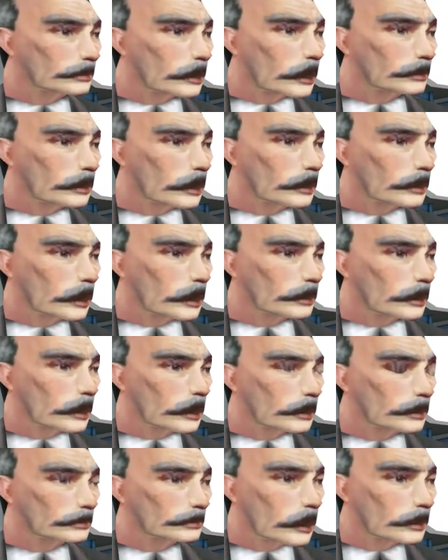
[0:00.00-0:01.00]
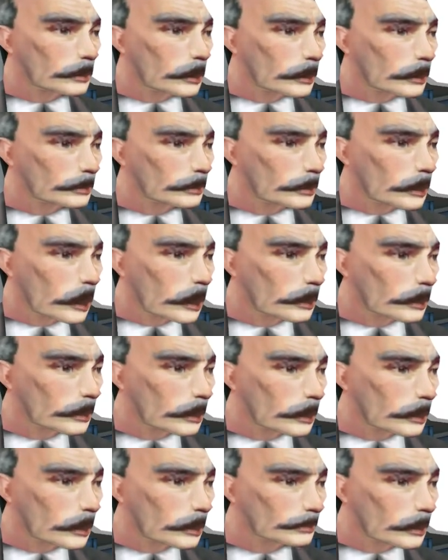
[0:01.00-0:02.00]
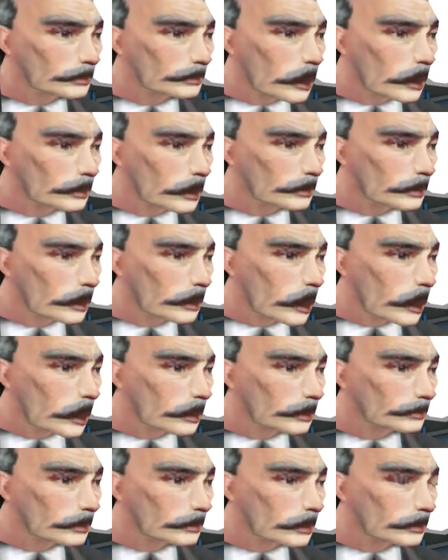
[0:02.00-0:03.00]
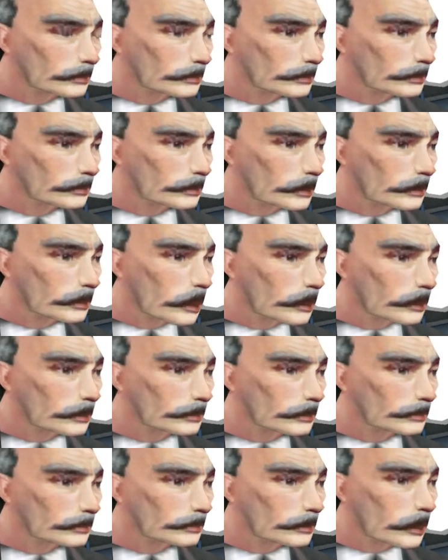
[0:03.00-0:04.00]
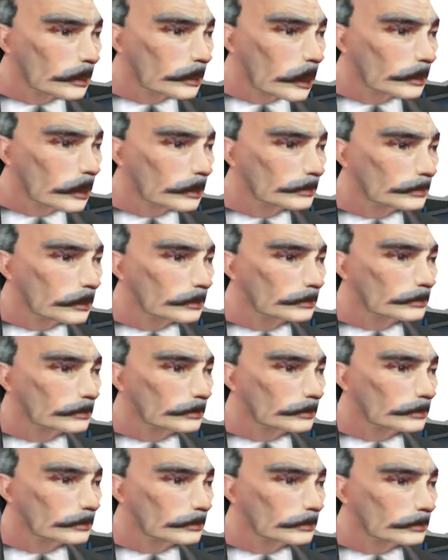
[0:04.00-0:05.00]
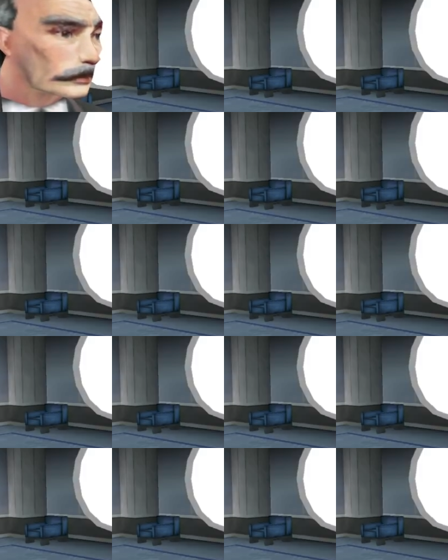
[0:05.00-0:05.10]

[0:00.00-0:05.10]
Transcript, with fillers: Because keeping her on the active list will lead to further disasters. Of that, I'm certain.